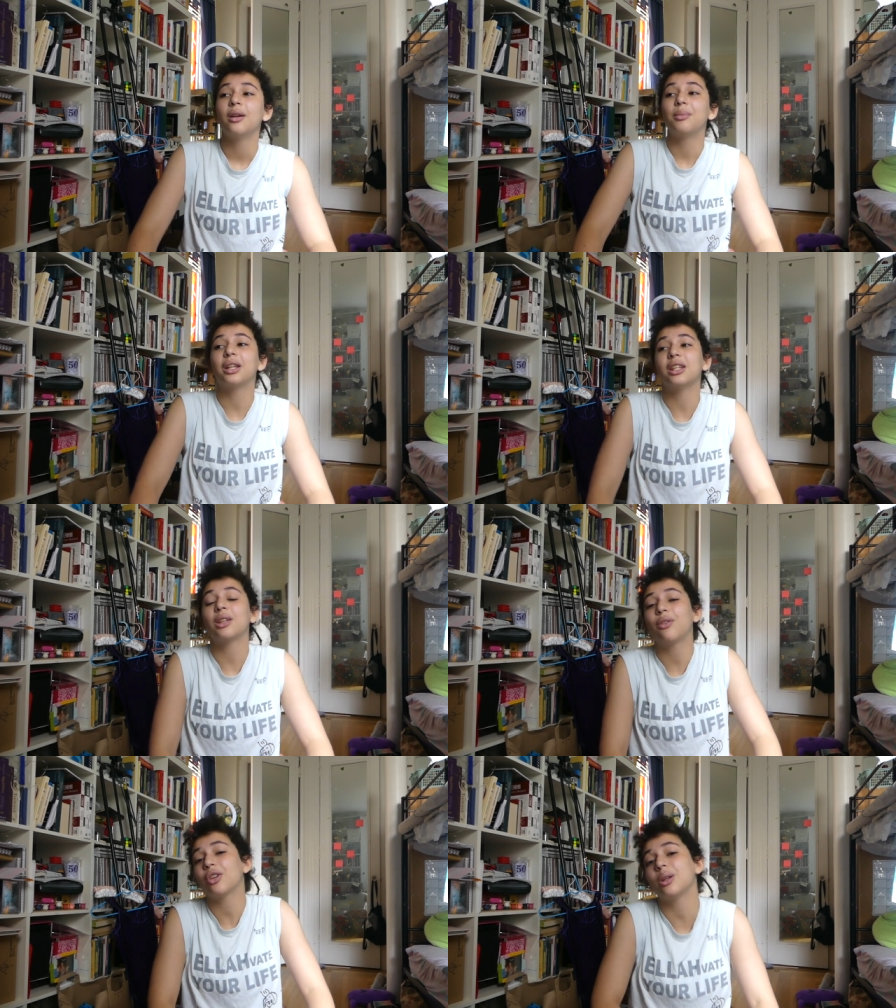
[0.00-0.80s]
because
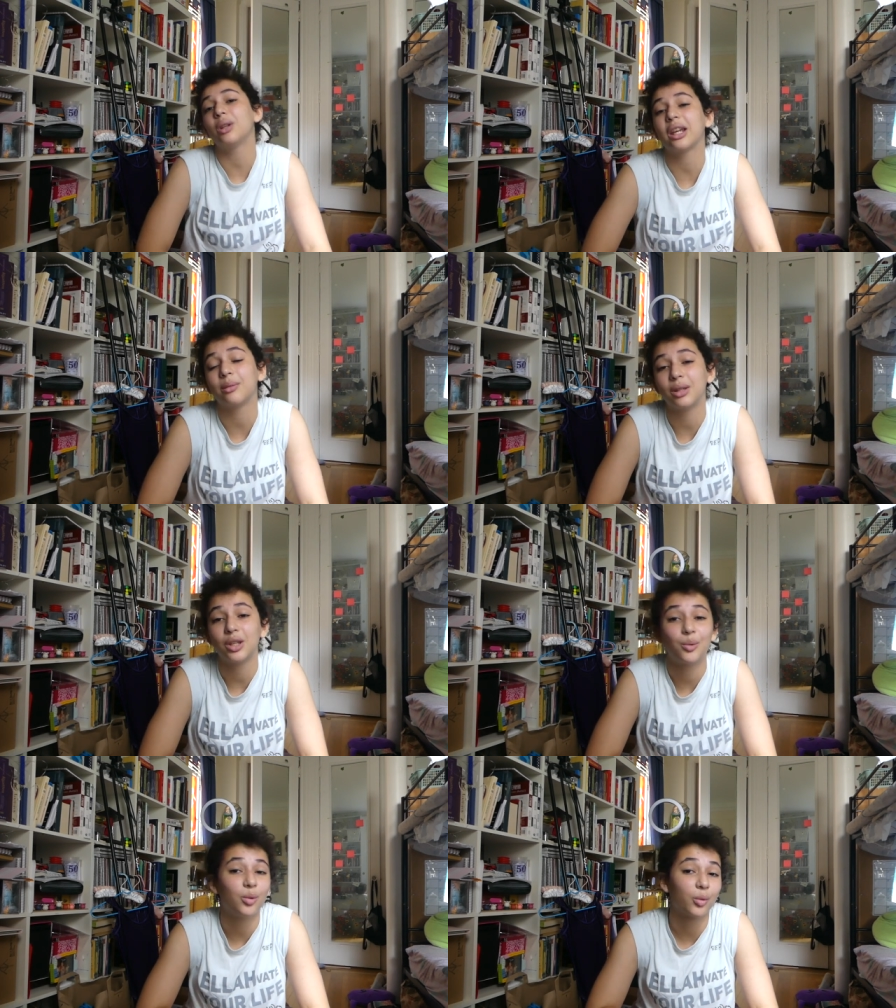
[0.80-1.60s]
if you're someone like me
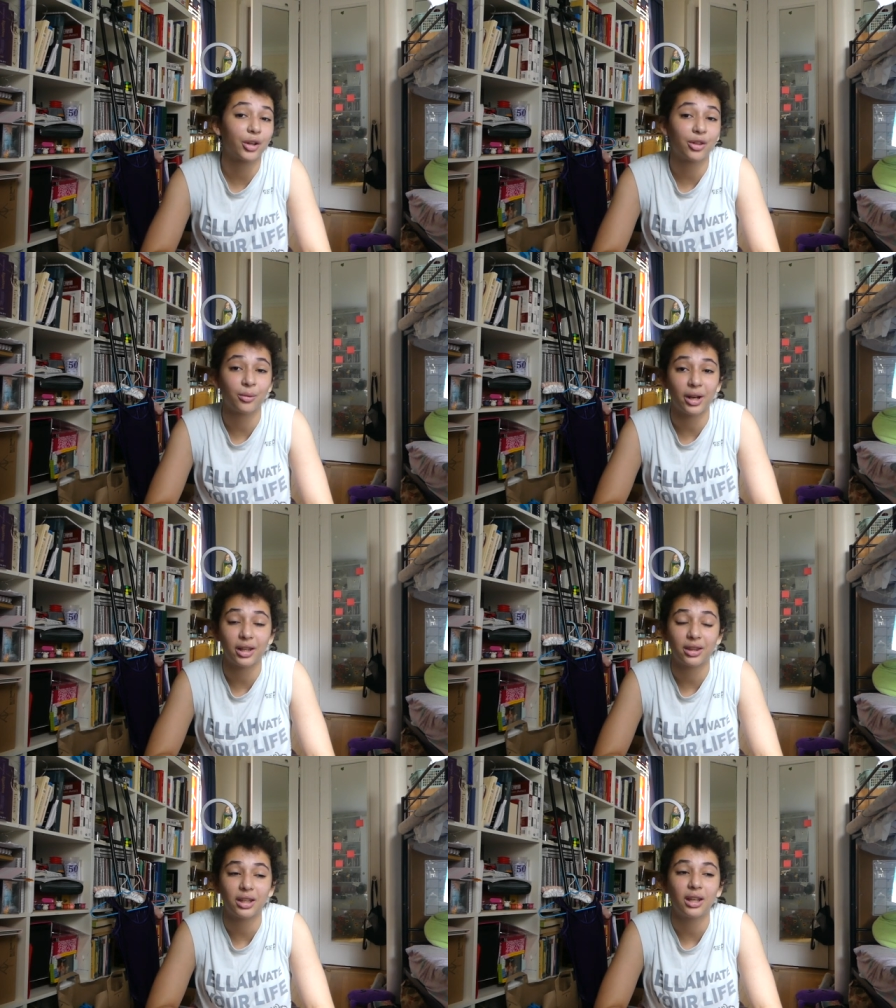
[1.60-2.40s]
who will work through
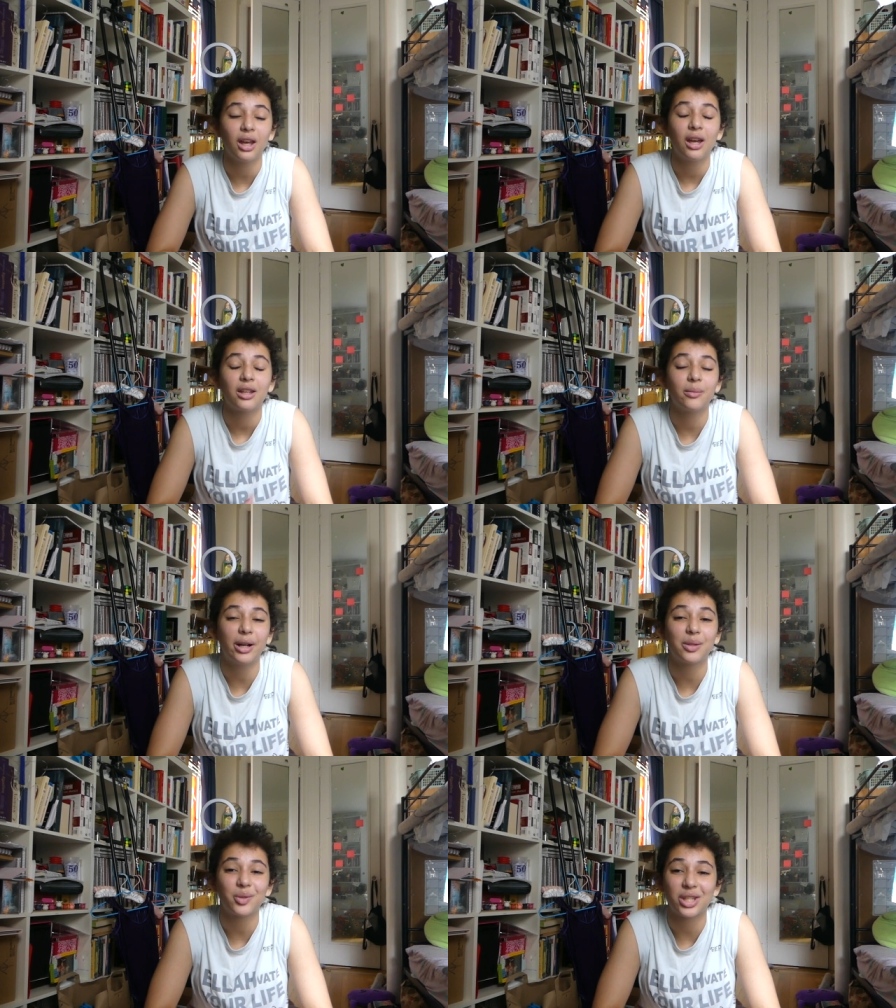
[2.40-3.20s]
anything, you
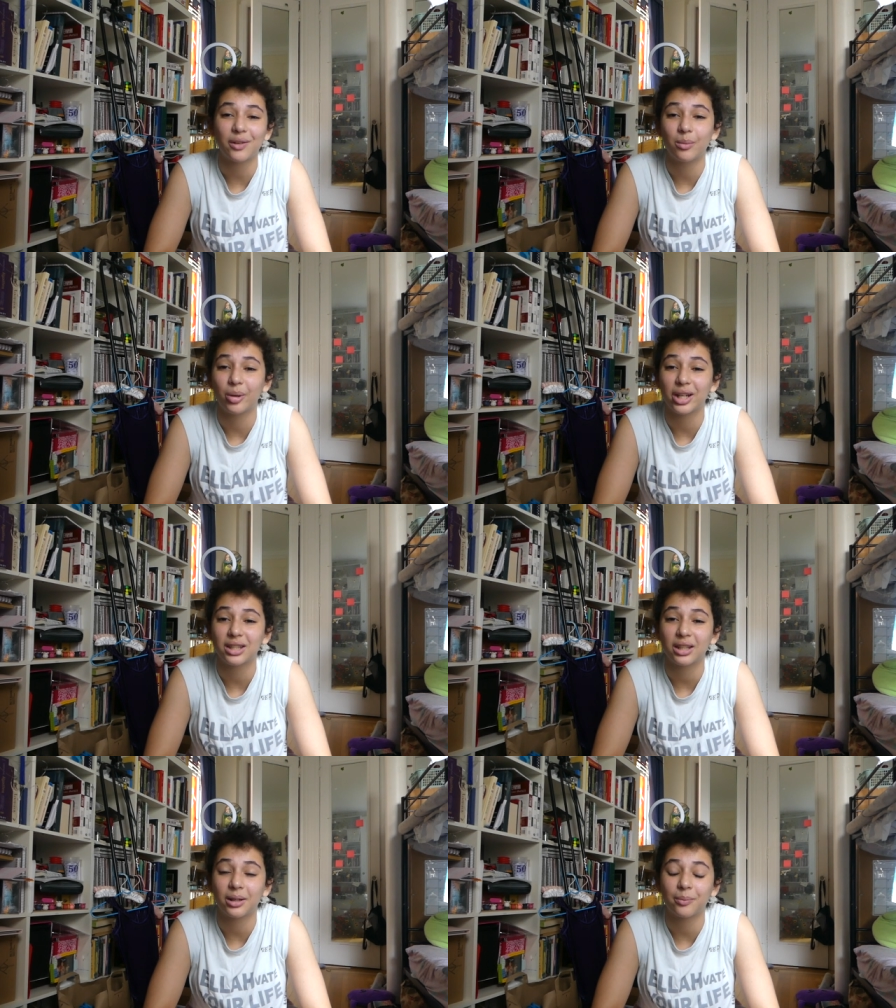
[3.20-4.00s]
might as well just have a brace
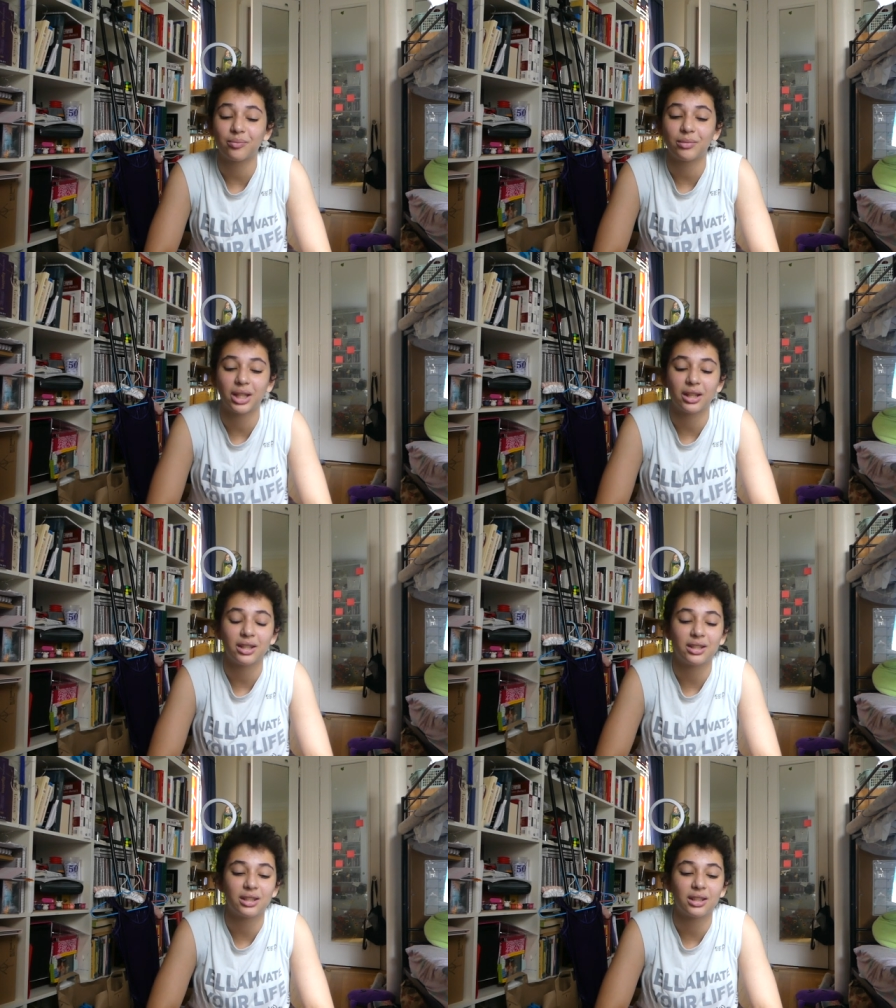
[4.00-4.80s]
there,
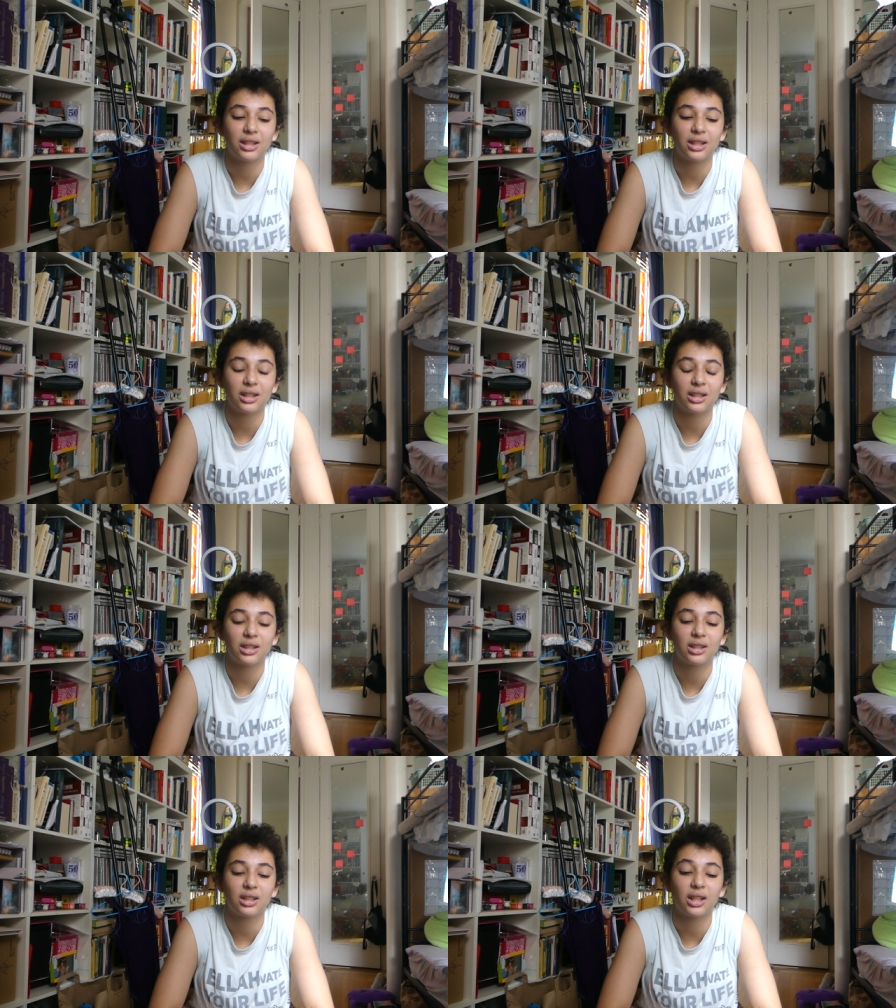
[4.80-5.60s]
because
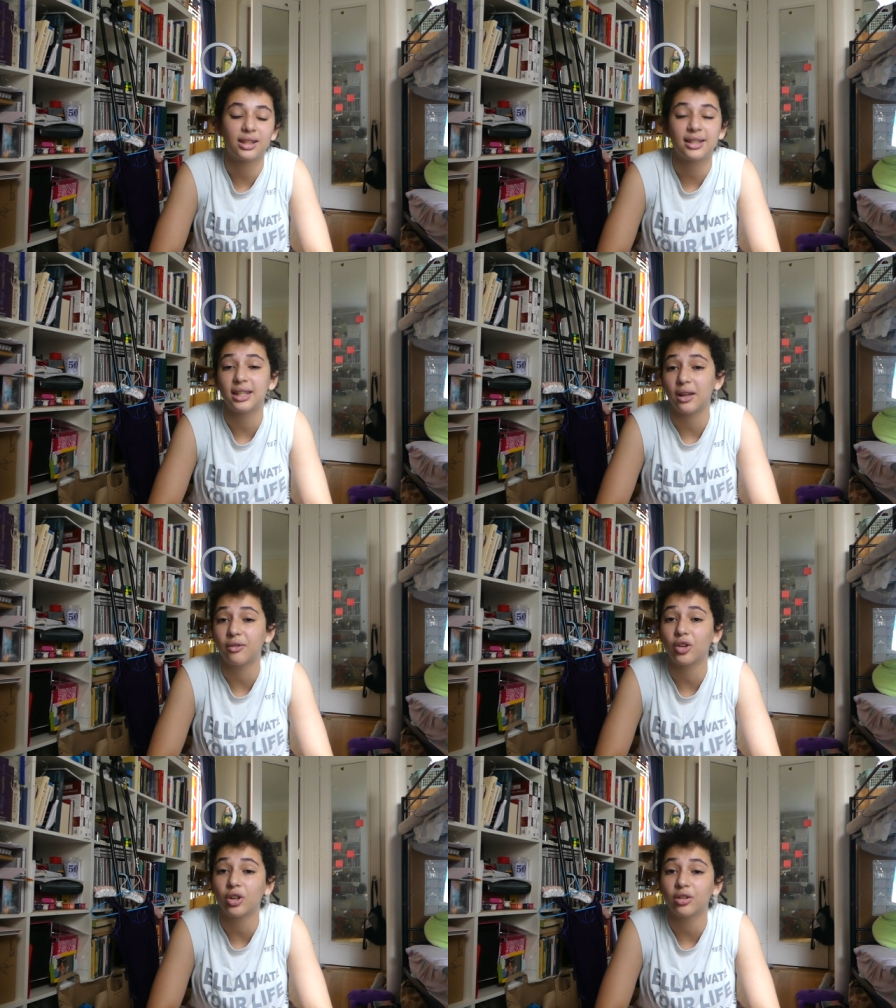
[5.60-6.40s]
it's
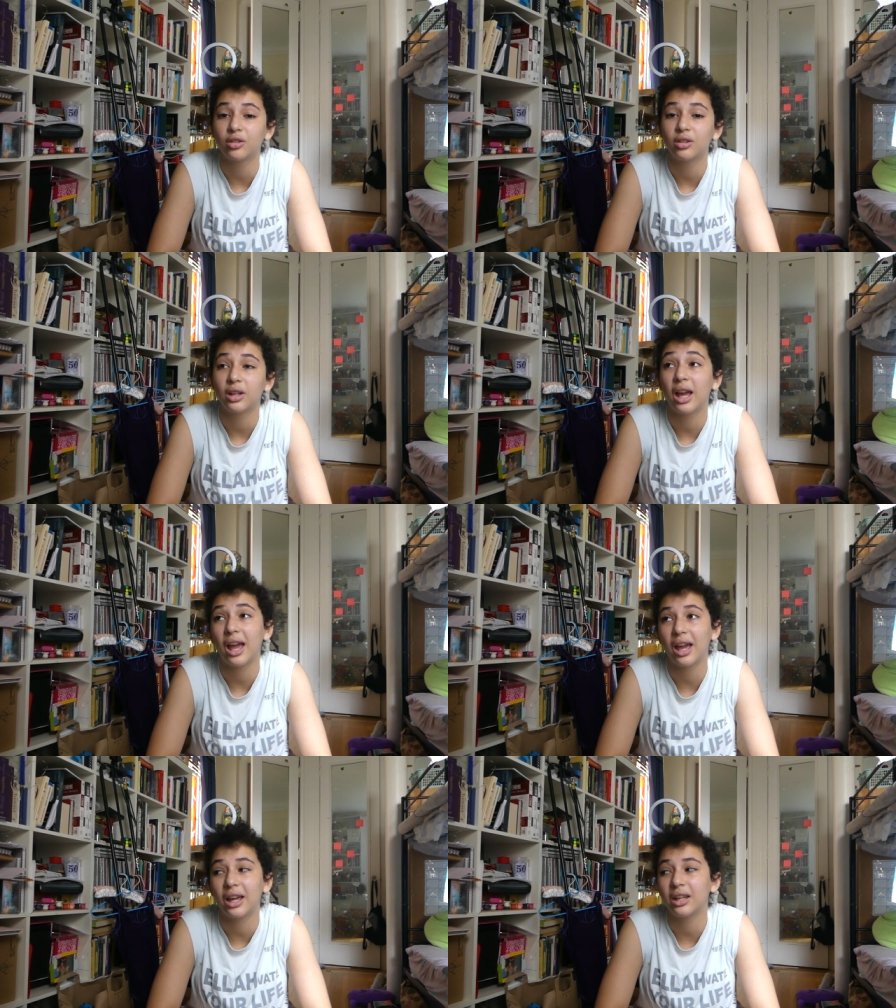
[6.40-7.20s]
safer,
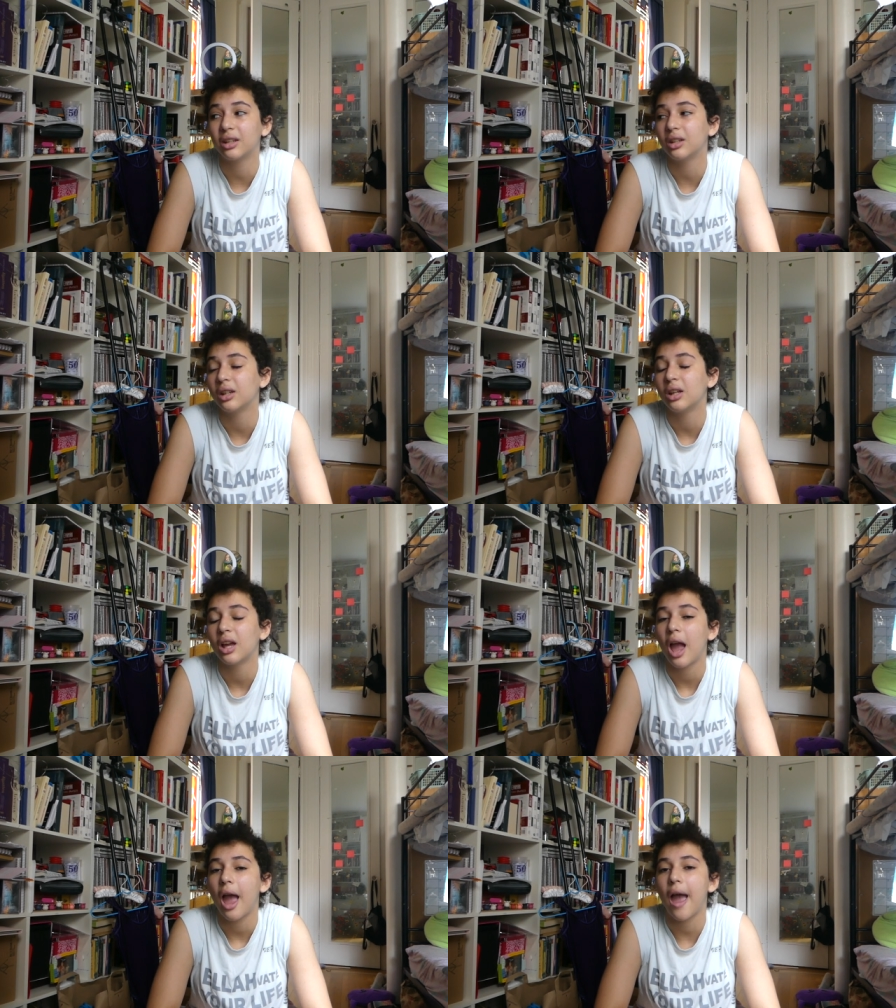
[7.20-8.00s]
A,
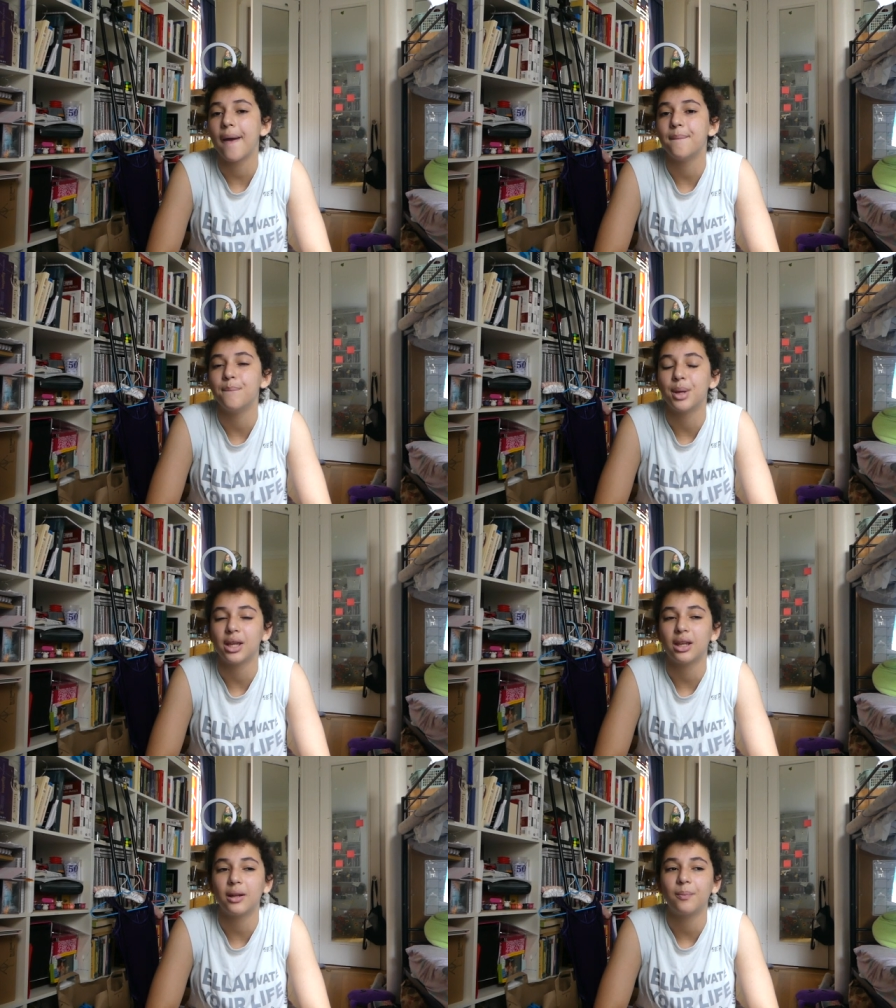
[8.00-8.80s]
and
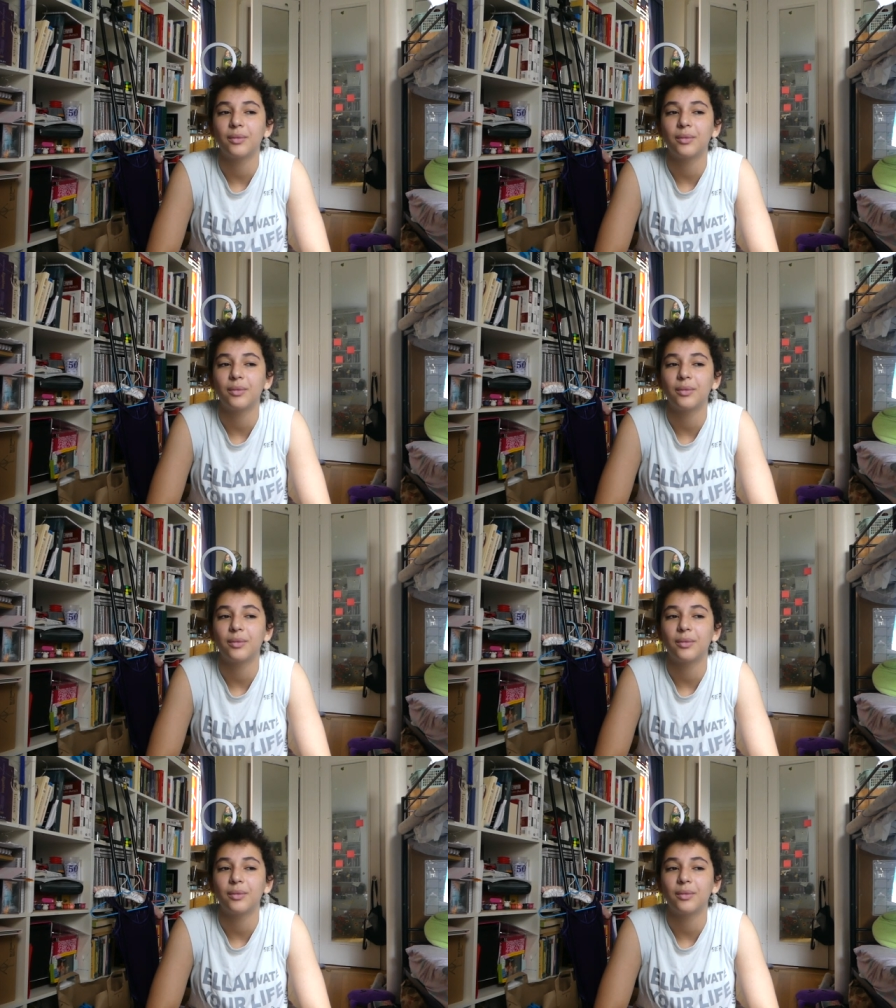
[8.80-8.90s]
B,